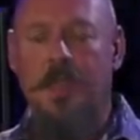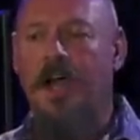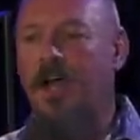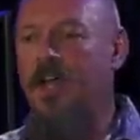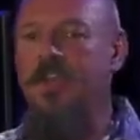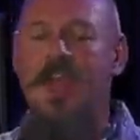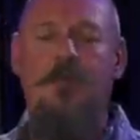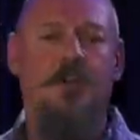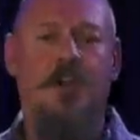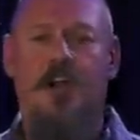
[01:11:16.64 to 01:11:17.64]
Uh, in that
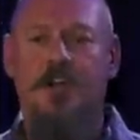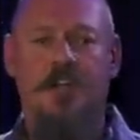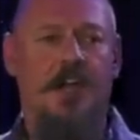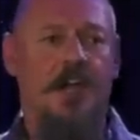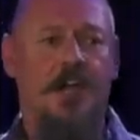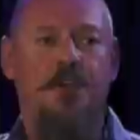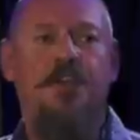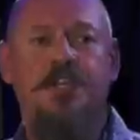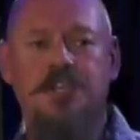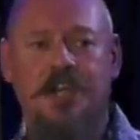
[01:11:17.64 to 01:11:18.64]
regard, uh, an
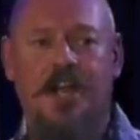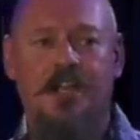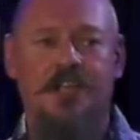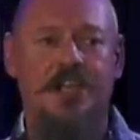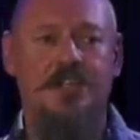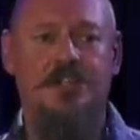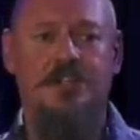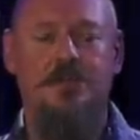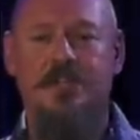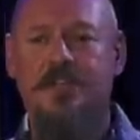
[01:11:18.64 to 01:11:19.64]
only child tends
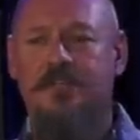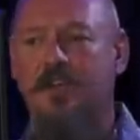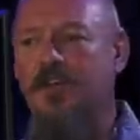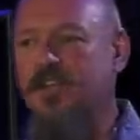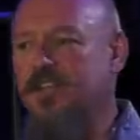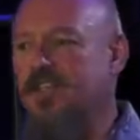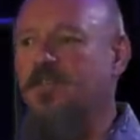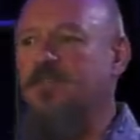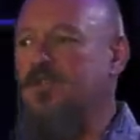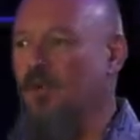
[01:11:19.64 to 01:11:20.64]
to be very self
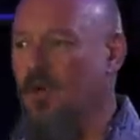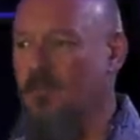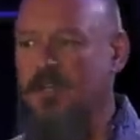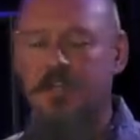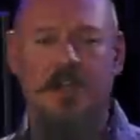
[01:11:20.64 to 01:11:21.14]
absorbed,